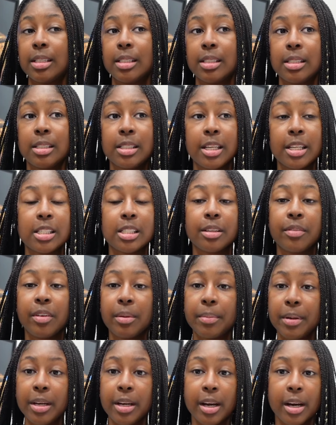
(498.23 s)
six, if I'm
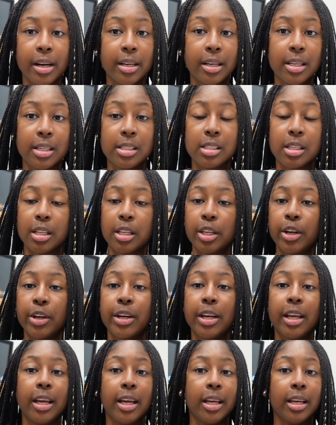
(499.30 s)
being honest,
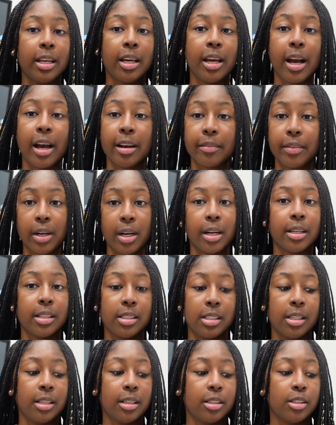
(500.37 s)
learning any kind of
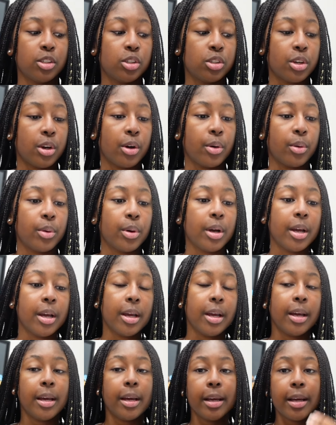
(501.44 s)
content. So
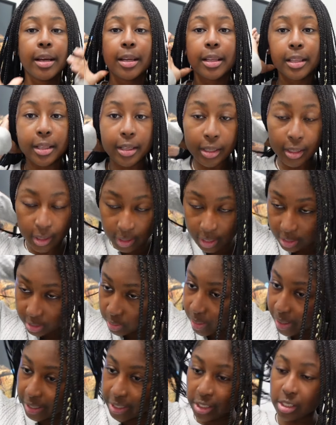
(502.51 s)
that's
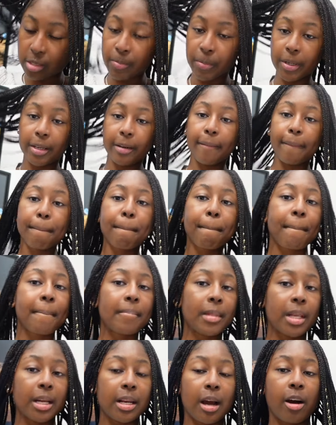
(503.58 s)
why I just spent
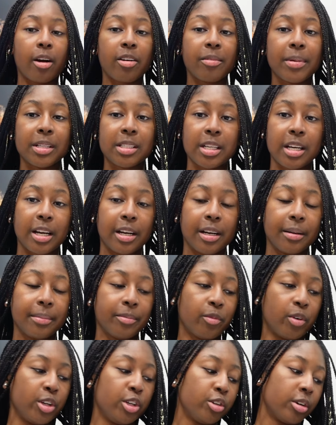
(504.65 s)
an hour of my time.
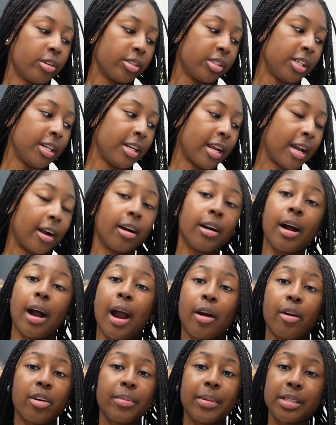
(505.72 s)
Well, you don't see it now.
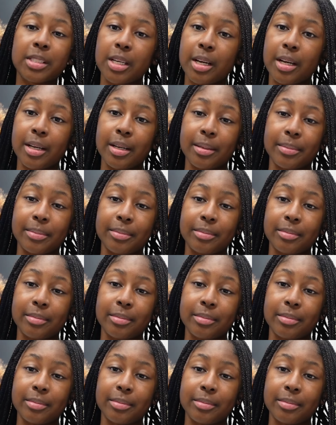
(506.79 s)
Hour of my time